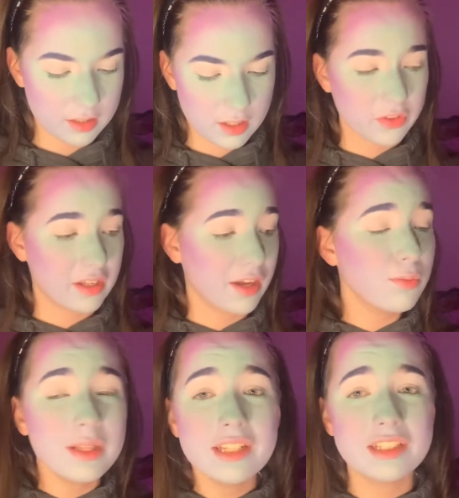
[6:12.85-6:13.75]
And I
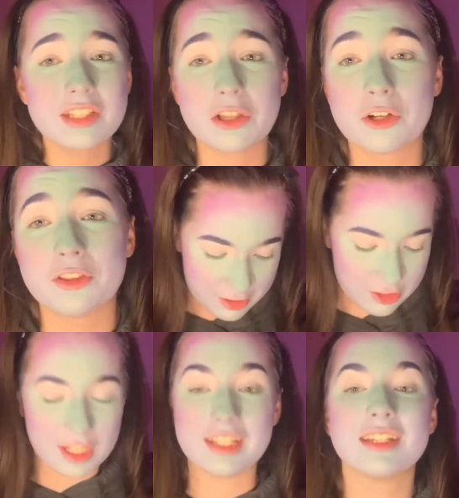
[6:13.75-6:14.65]
really need to learn the
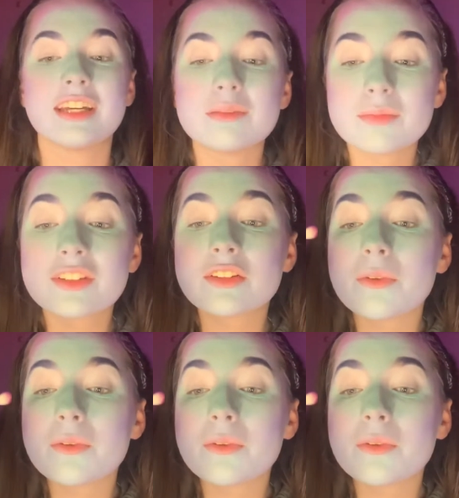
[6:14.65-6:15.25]
shade names